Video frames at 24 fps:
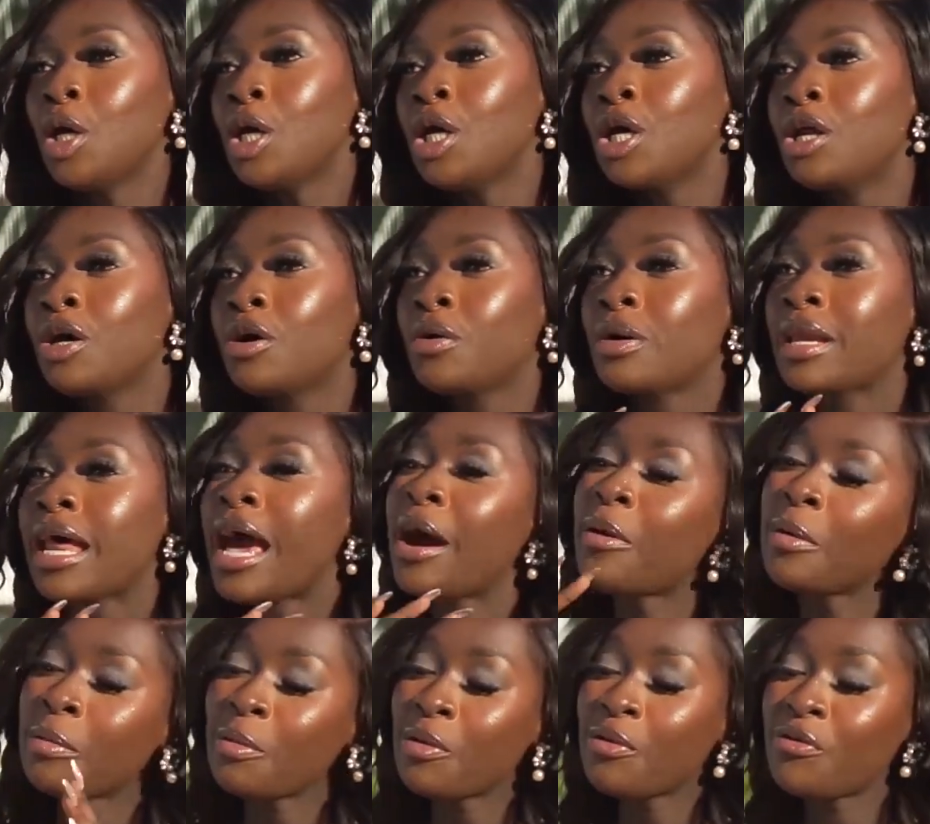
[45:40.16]
You know.
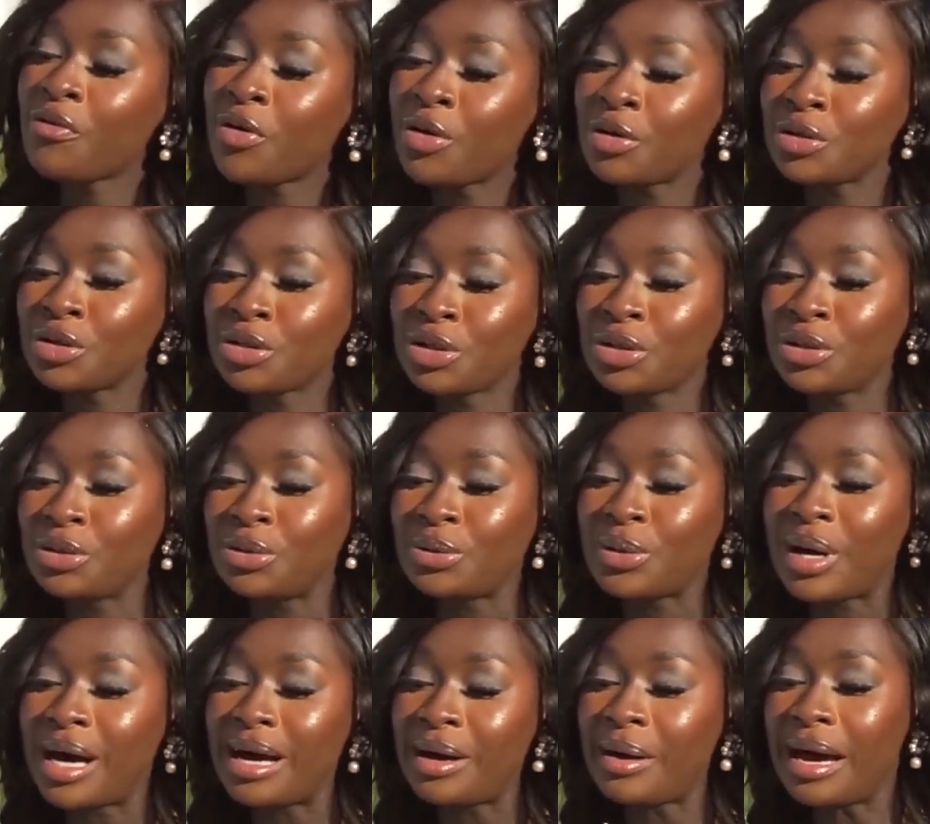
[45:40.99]
Now we move on
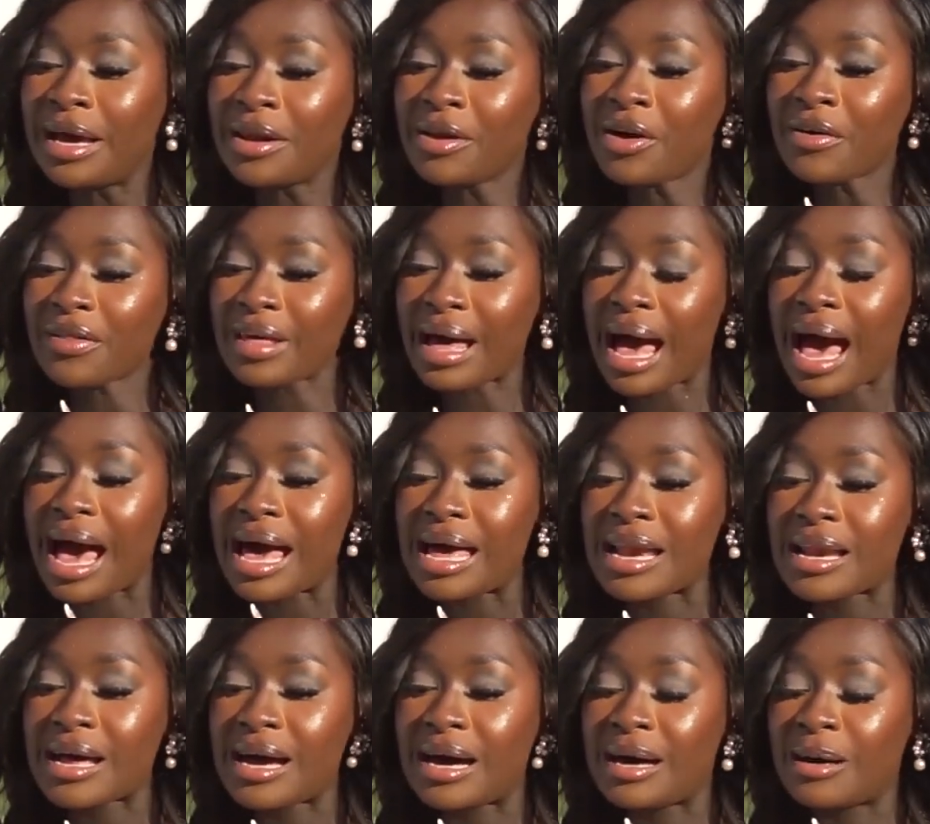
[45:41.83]
to. I know that
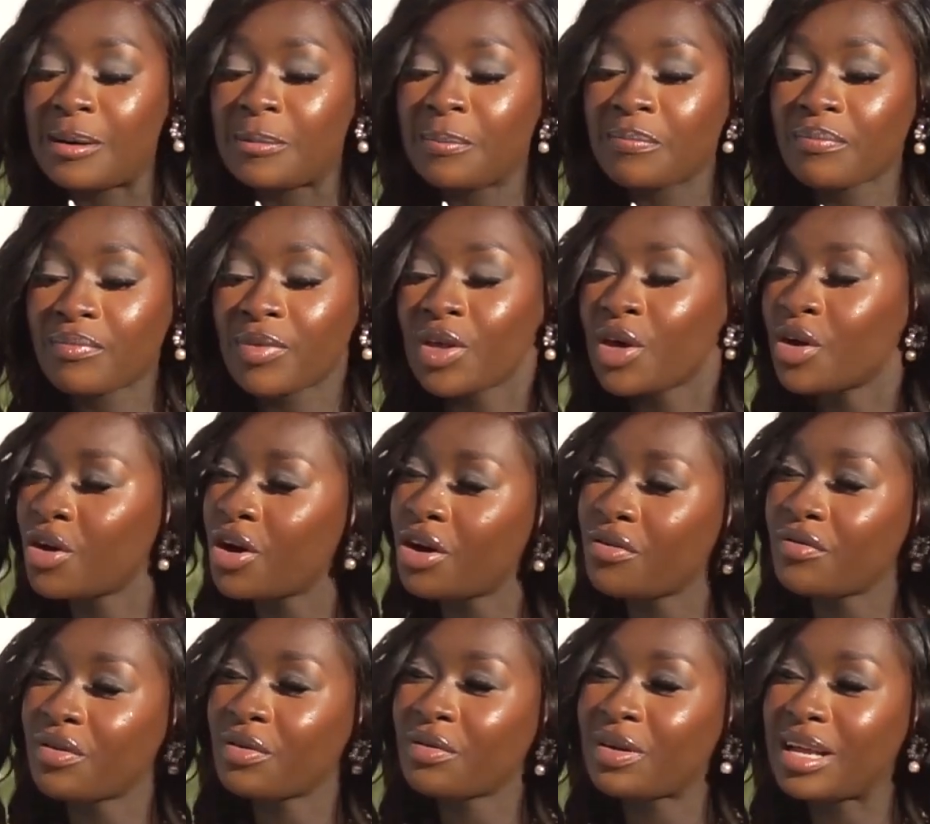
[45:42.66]
you're
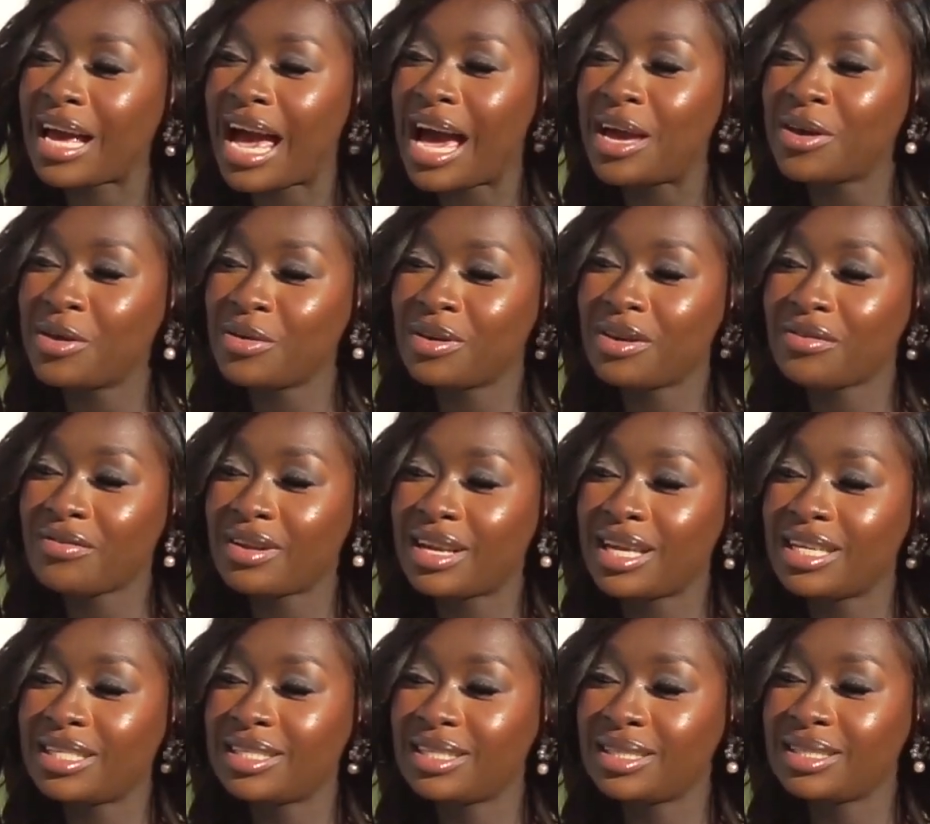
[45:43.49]
not in a are you in a
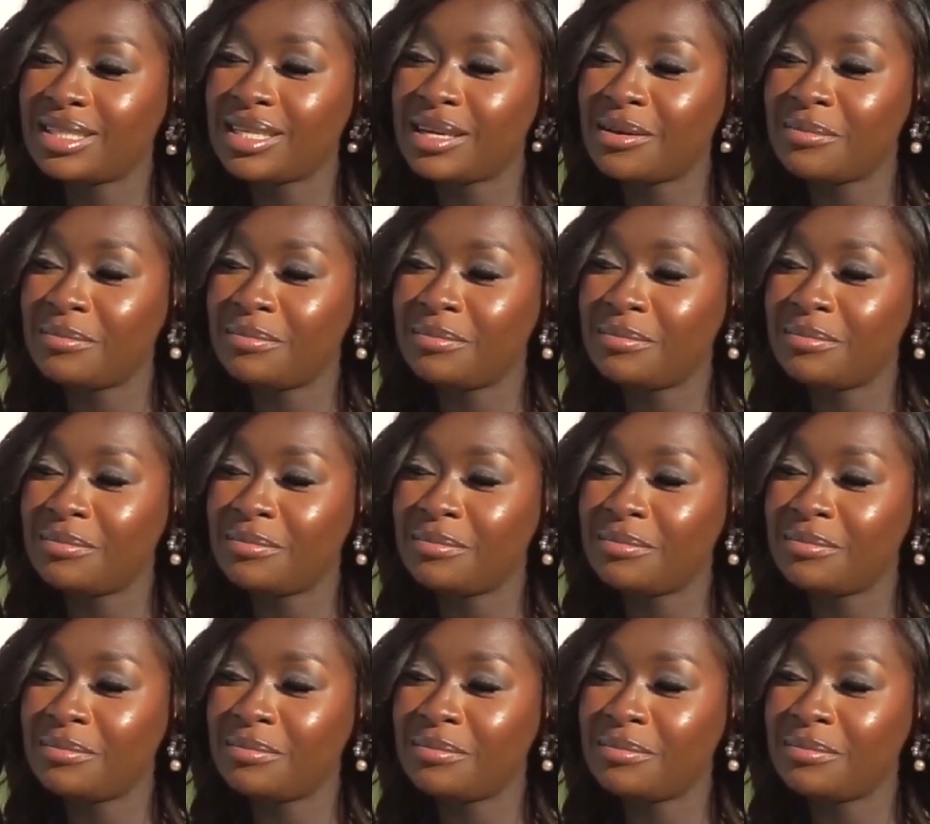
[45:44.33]
relationship?